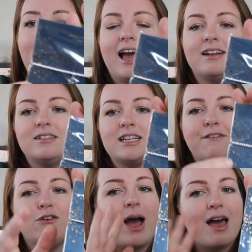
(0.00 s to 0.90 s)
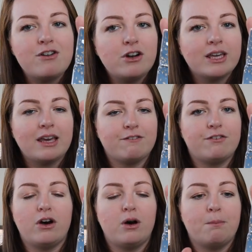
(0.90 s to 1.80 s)
And if you're ever looking
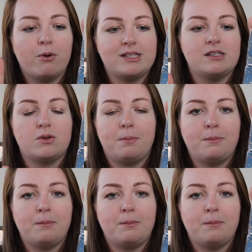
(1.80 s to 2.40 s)
for presents for